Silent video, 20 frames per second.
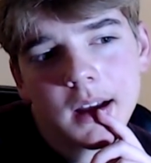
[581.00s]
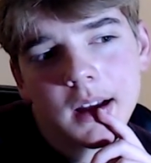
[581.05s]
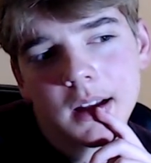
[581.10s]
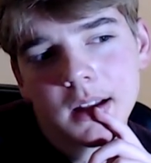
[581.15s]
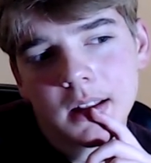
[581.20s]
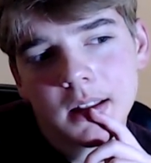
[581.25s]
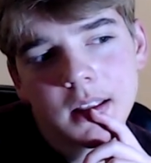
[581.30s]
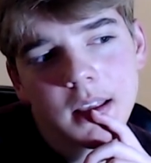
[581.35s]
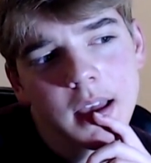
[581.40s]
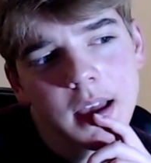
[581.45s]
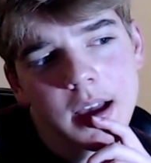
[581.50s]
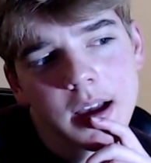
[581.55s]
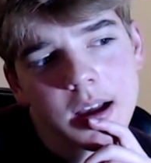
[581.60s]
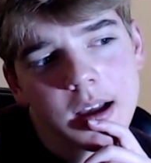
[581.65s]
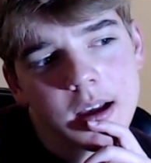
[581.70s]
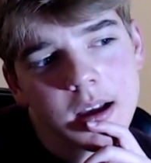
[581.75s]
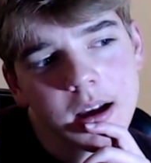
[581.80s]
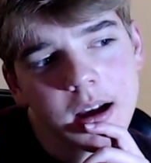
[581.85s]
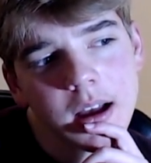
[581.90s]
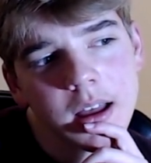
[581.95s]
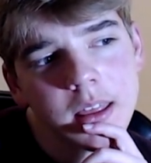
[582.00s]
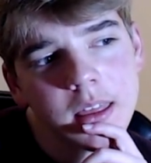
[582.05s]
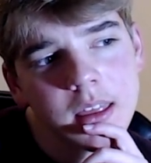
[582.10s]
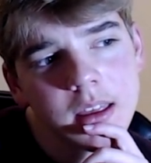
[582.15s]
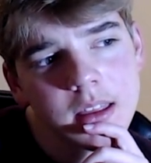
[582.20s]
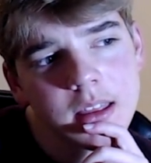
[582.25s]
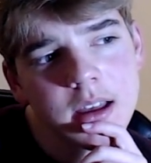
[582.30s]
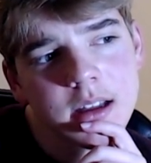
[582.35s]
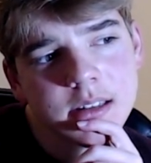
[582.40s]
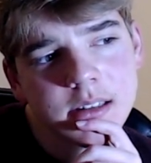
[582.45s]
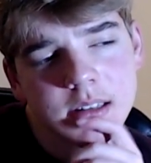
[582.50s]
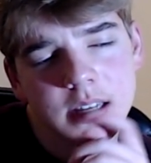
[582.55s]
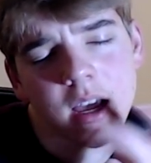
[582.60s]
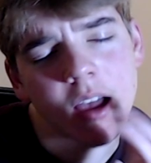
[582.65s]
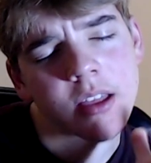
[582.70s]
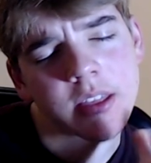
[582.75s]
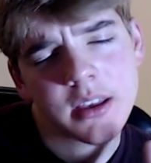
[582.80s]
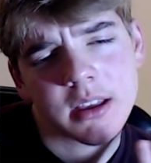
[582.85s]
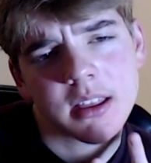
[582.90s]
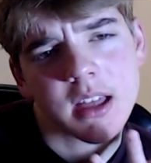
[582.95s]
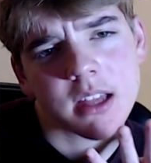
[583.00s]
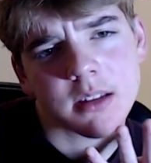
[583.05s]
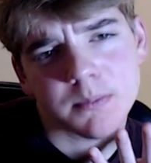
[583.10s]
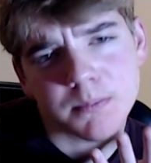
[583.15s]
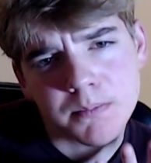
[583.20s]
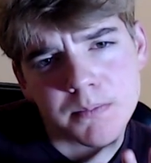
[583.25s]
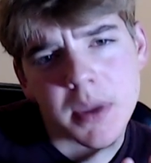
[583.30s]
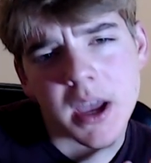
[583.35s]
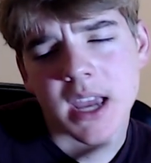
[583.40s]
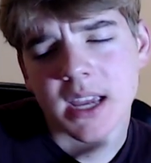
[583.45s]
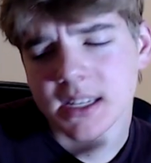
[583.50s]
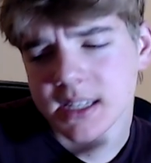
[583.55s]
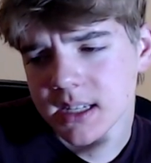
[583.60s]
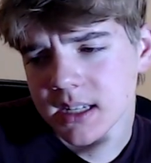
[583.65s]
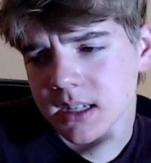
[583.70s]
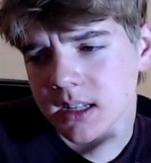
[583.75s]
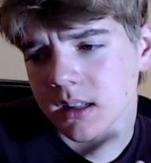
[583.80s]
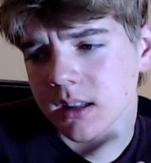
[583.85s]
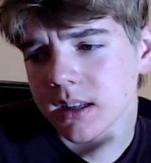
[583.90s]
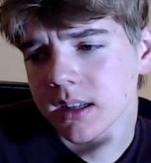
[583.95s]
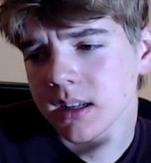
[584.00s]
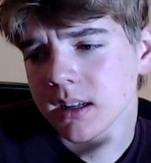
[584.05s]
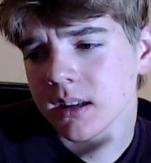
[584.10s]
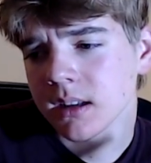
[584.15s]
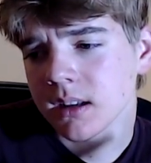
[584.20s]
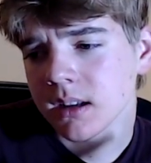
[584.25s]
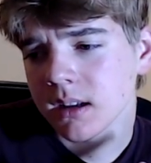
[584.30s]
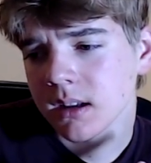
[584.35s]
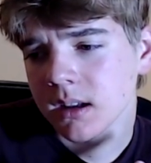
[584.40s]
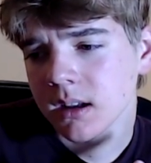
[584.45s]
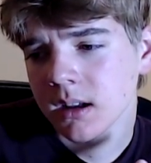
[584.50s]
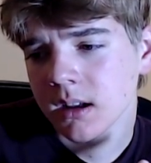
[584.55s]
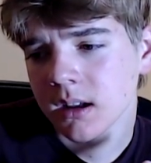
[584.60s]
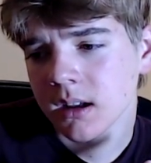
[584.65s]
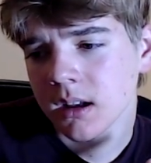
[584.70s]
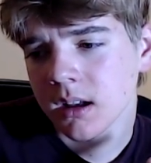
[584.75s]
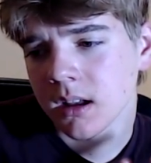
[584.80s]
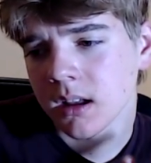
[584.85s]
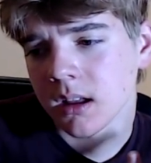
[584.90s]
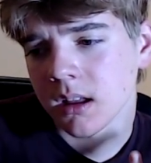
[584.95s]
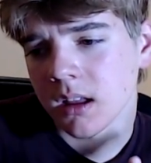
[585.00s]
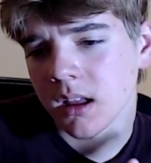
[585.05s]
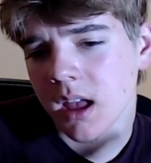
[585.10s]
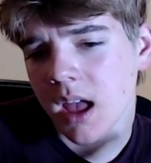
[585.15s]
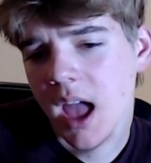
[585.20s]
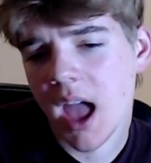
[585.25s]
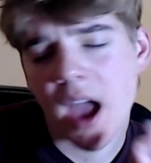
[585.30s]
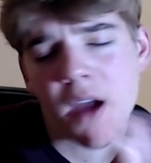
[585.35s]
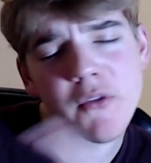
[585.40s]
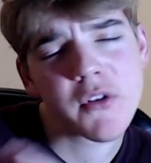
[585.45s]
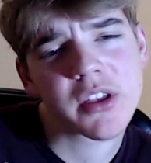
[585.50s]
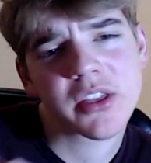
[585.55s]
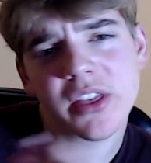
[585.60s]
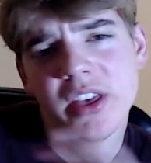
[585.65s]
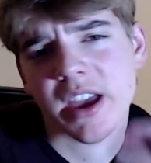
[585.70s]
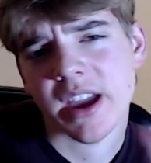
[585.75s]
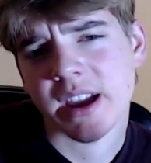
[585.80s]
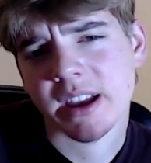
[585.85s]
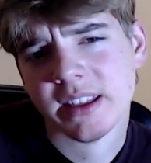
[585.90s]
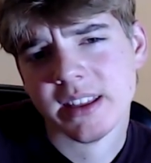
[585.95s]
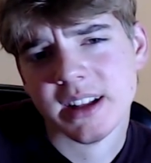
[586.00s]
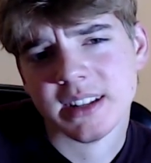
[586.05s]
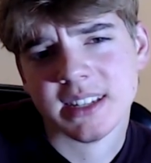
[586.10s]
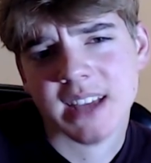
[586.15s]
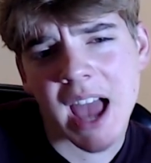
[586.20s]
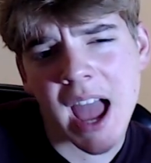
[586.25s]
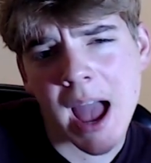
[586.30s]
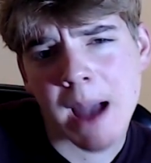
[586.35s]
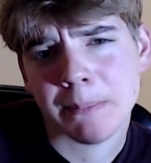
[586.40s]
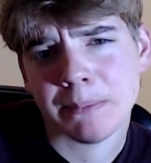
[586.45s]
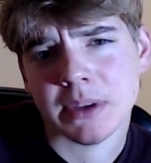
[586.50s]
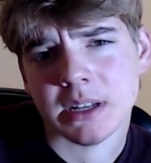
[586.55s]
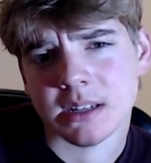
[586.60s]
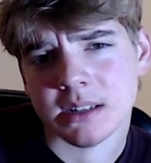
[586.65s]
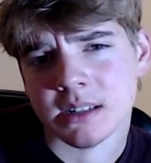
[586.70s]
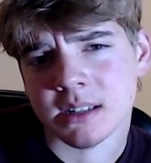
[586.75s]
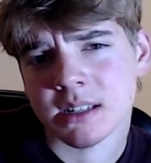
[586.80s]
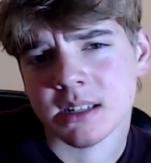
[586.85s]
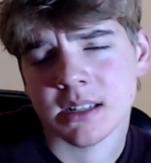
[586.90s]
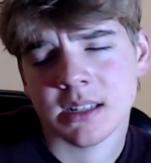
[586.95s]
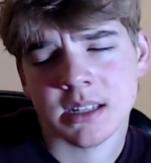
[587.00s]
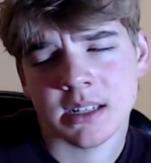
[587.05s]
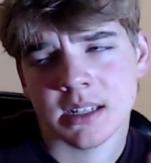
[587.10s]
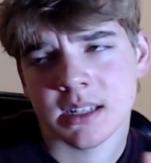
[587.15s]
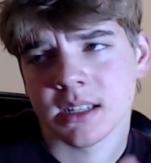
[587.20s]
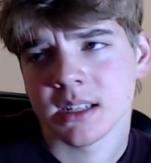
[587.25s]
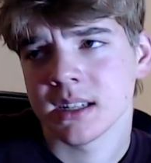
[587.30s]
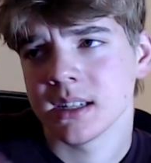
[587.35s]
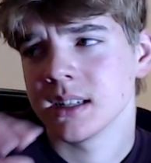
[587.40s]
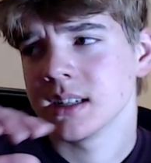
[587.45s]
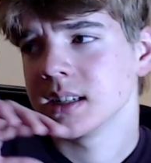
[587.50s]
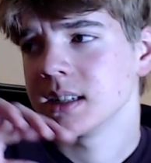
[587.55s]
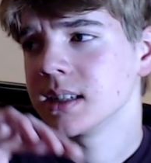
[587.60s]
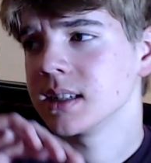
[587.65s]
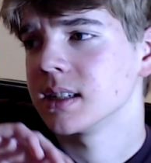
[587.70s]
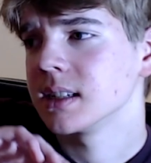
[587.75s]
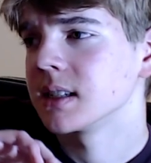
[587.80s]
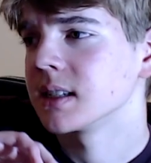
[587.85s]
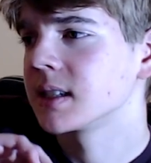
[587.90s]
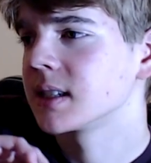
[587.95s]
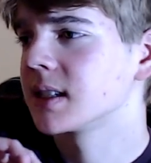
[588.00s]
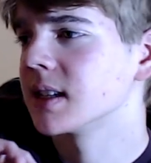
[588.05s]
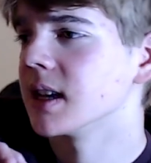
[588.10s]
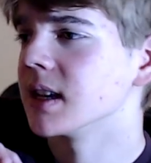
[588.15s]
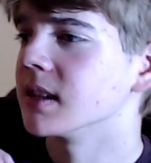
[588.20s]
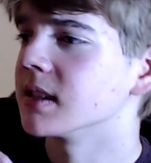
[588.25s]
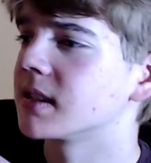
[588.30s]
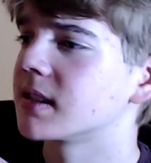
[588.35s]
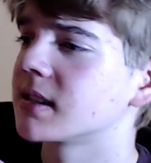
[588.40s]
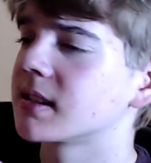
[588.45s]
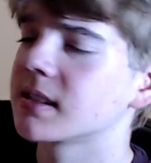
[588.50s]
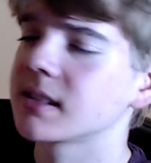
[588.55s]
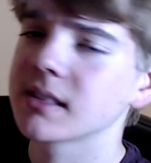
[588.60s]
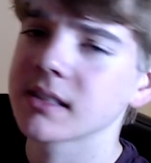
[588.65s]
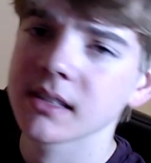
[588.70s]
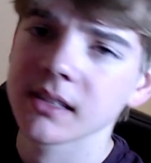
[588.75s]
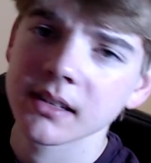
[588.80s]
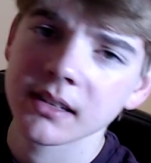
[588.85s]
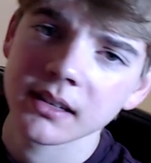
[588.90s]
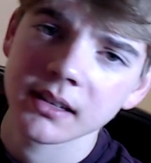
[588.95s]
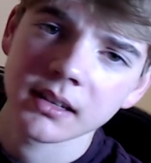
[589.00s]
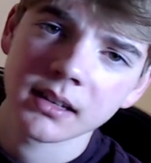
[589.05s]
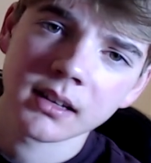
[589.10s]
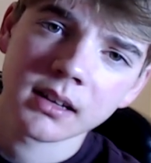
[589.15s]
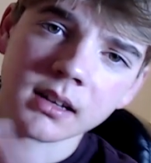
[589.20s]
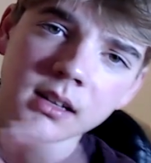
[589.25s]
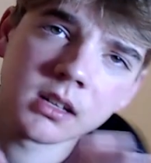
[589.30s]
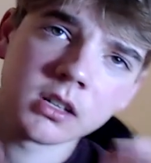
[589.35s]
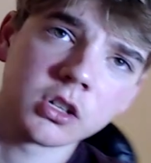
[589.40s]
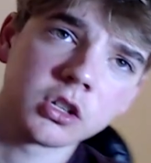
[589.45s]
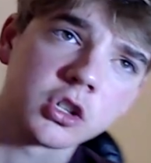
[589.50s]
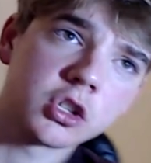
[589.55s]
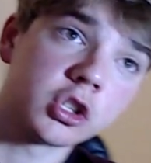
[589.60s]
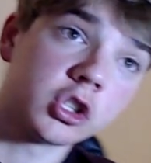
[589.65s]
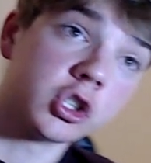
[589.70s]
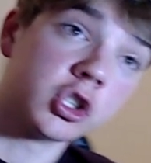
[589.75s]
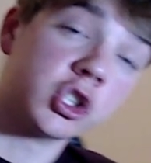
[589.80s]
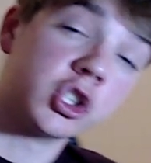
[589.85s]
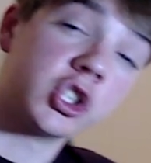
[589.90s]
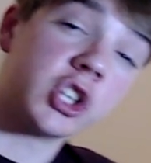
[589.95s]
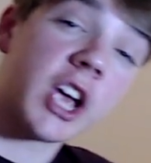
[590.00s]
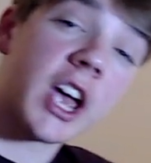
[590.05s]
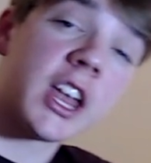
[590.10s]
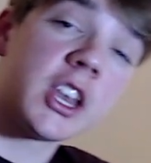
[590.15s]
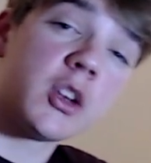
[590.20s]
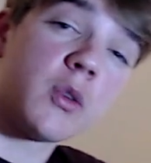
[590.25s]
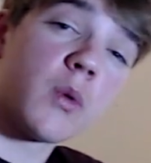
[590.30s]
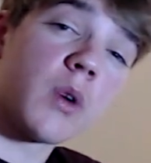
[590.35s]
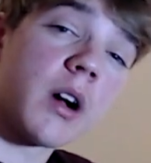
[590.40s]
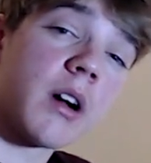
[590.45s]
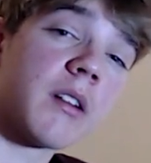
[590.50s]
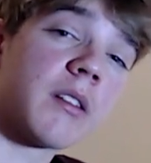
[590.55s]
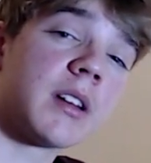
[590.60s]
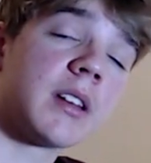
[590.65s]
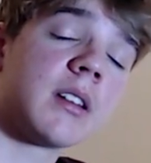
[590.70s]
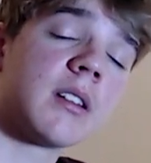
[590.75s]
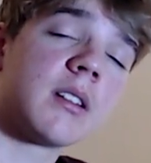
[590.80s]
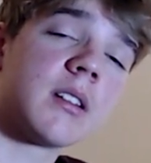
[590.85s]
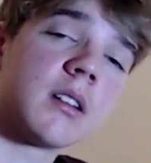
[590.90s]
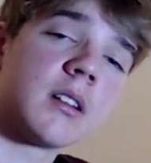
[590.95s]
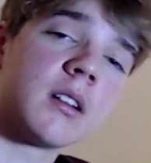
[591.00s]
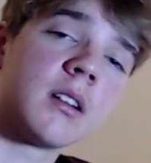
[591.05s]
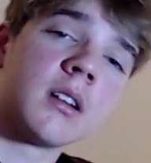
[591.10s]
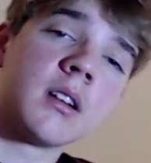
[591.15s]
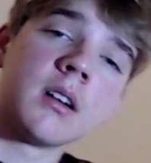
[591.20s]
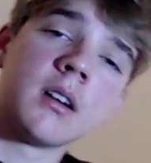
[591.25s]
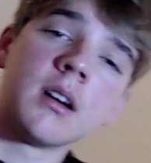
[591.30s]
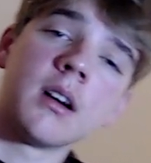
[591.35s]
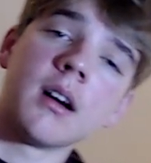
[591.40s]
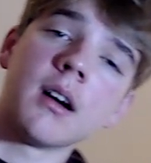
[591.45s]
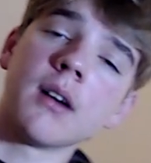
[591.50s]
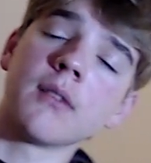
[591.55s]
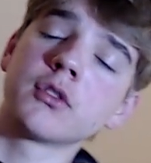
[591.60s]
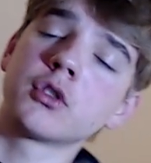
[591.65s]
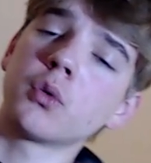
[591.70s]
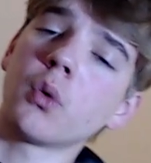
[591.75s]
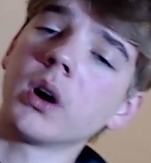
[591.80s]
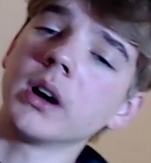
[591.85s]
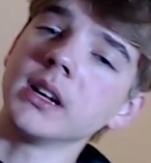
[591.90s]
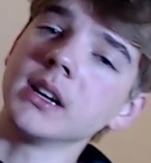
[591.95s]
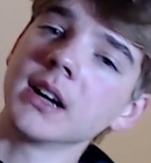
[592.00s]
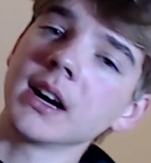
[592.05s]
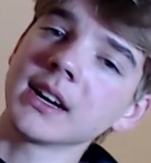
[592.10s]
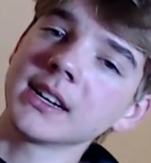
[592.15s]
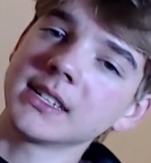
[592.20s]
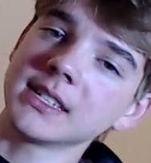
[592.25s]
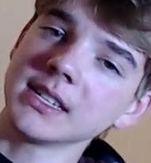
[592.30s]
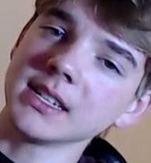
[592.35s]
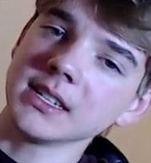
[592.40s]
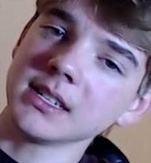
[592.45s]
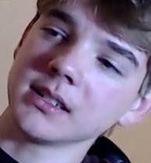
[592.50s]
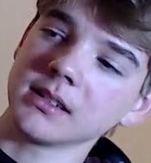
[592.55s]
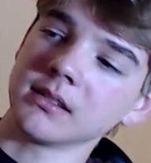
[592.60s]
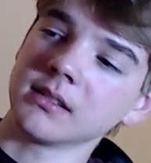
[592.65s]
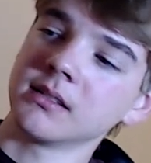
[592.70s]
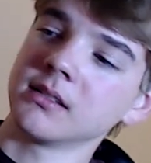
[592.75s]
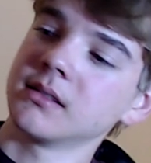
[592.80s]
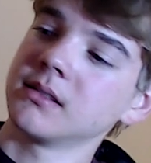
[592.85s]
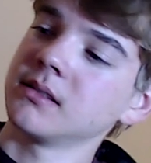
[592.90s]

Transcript: yeah, I think that's I think that's basically everything that's happened since January of 2019.